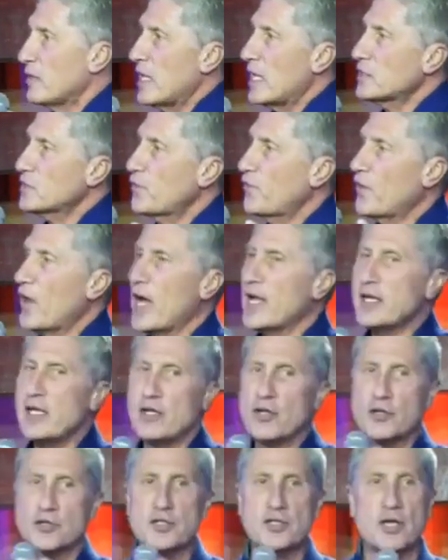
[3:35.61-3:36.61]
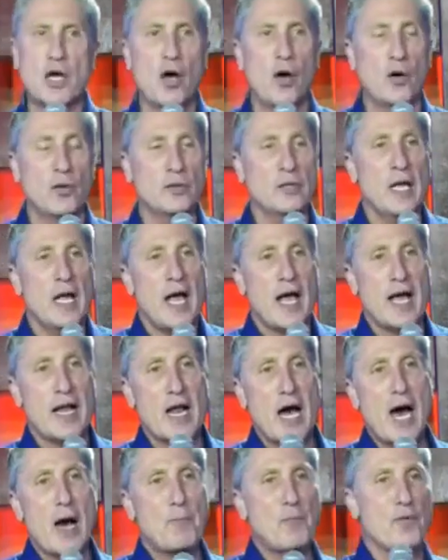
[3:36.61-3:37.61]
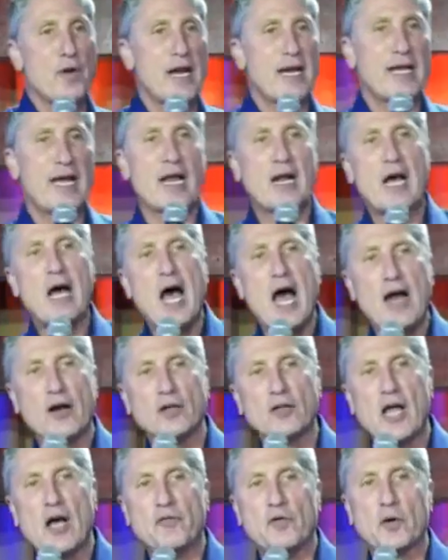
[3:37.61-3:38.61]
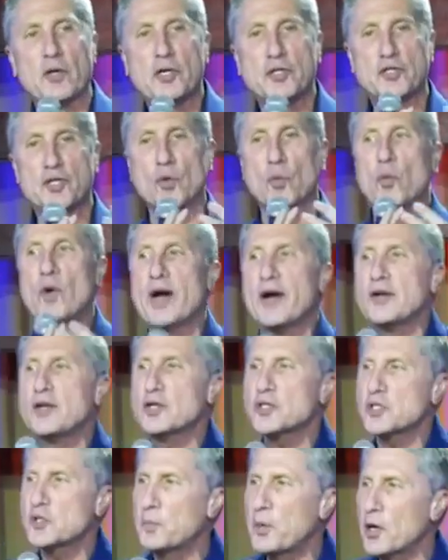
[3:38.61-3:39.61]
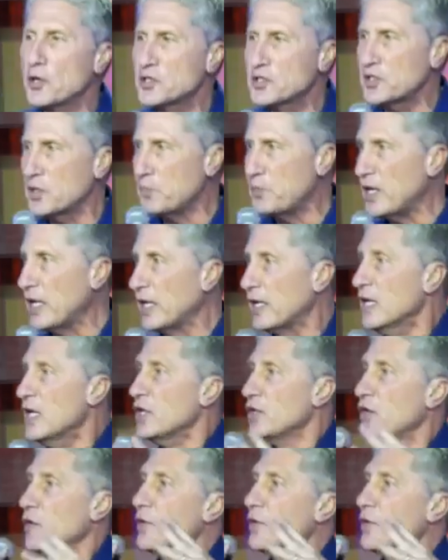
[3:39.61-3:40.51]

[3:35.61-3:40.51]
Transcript: That's finding your zone and operating at a higher level because you're where you're supposed to be.